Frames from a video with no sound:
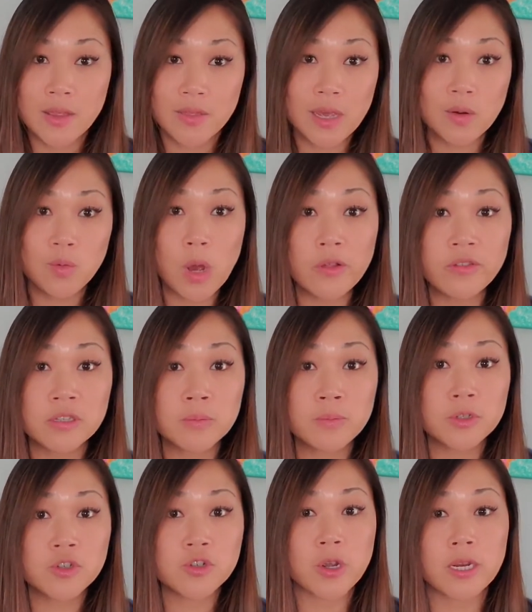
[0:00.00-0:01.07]
then
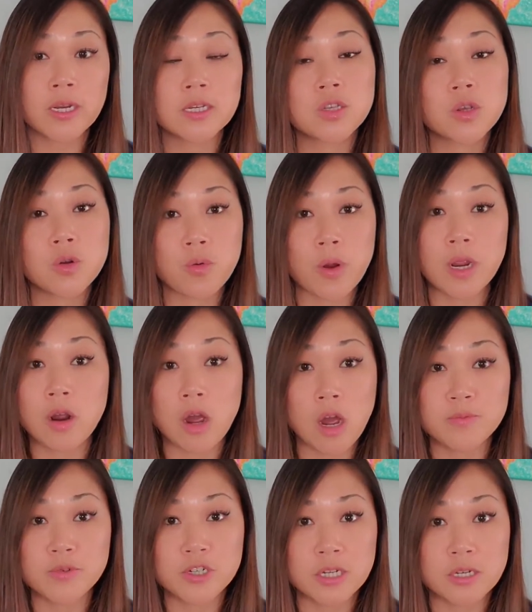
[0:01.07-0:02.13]
Wealthsimple Trade is a great
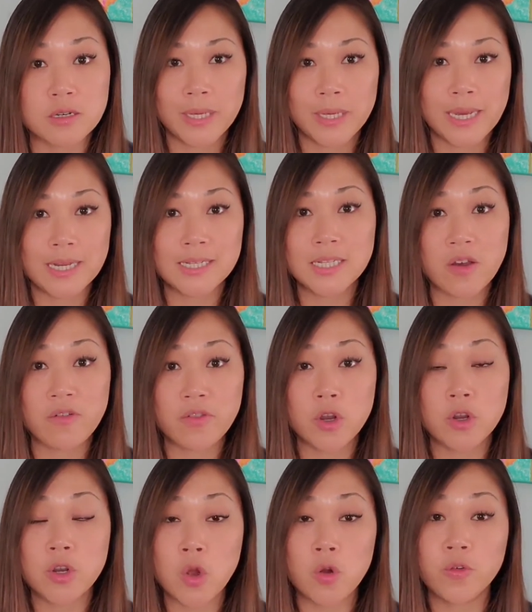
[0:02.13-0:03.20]
option because of
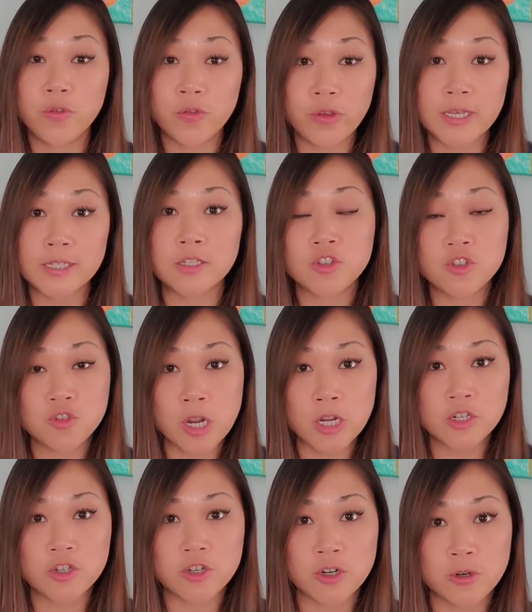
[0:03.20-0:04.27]
their no fees
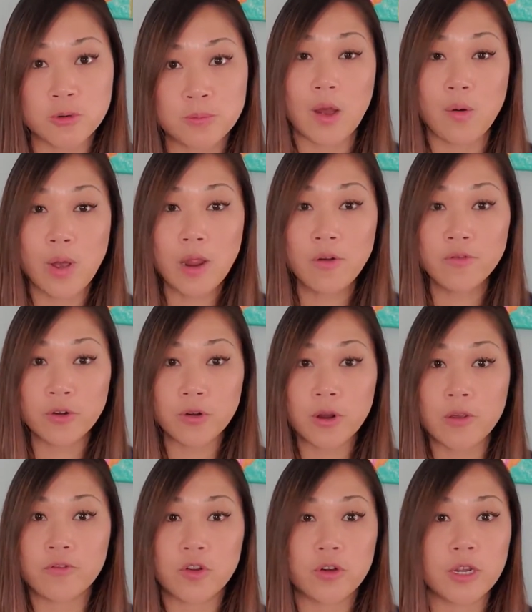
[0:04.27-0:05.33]
structure. However,
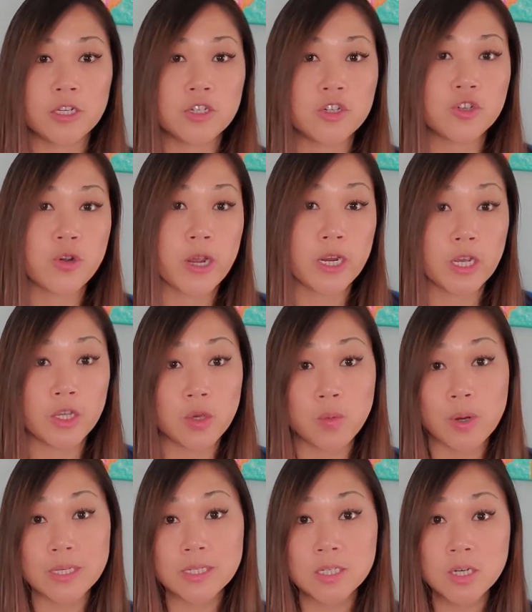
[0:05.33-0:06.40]
if you're into trading
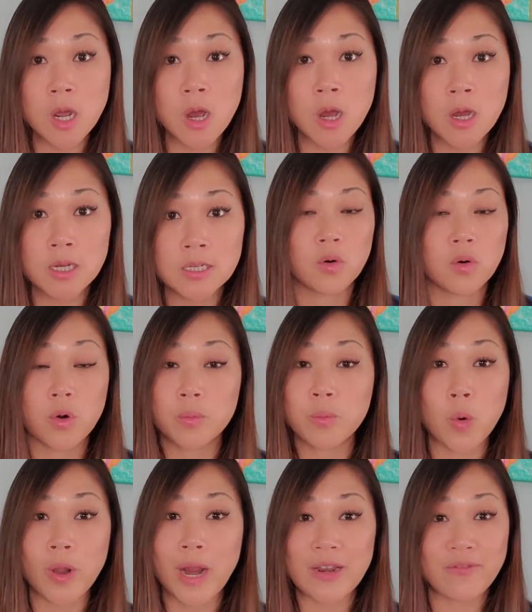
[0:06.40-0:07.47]
US stocks or
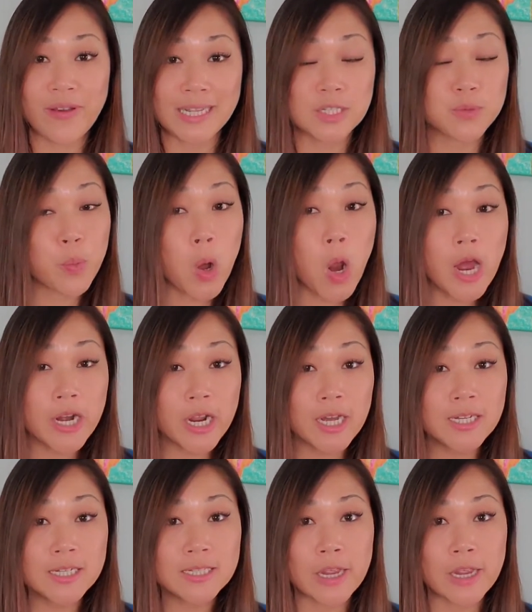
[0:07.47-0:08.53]
more advanced
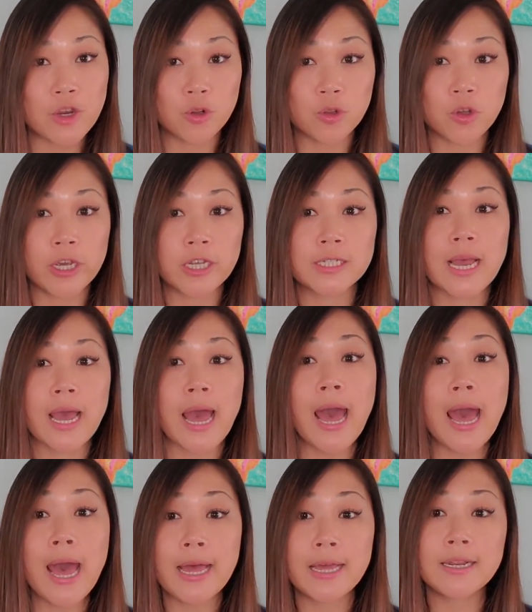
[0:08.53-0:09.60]
products that you're looking to
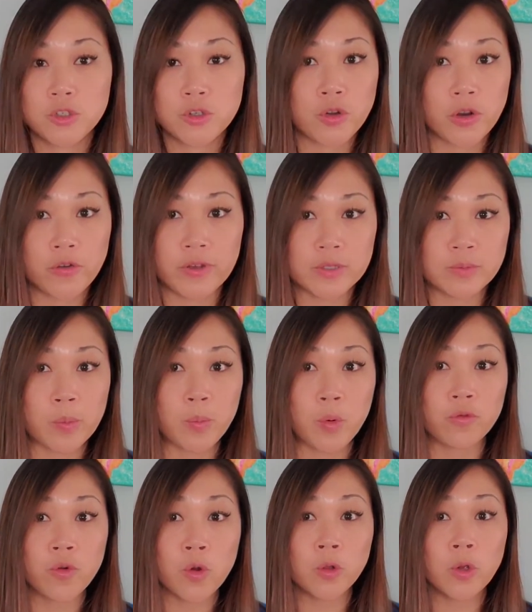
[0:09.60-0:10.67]
add to your investment
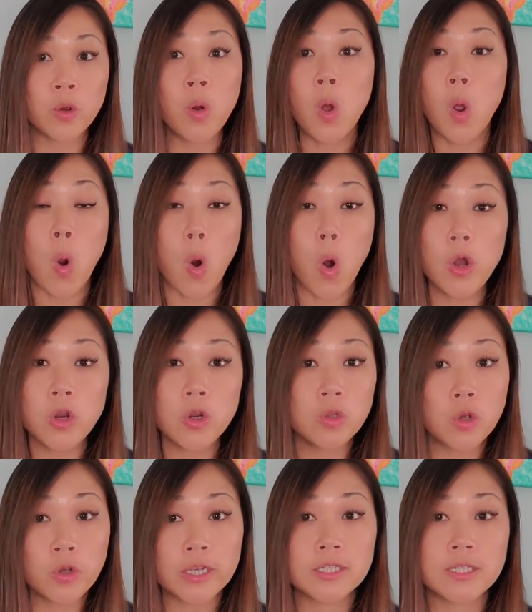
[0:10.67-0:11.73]
portfolio, or you're
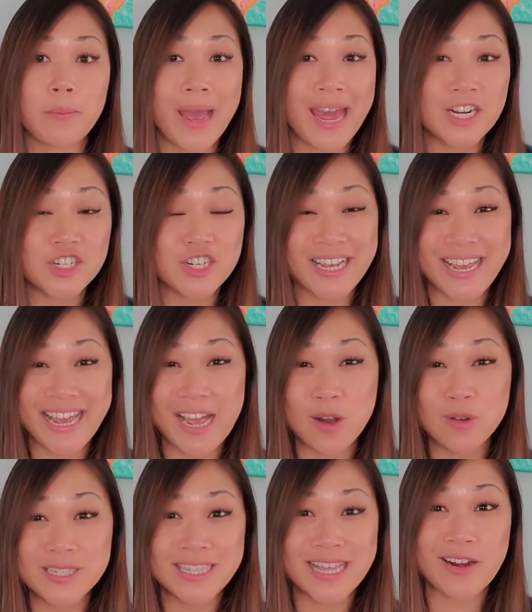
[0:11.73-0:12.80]
looking to manage
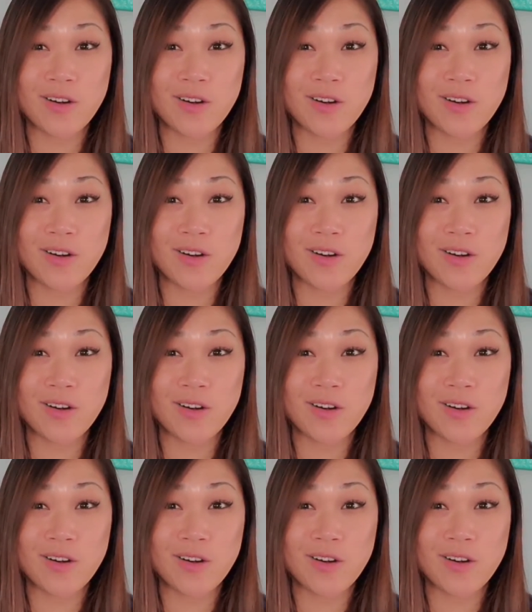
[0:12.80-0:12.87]
accounts that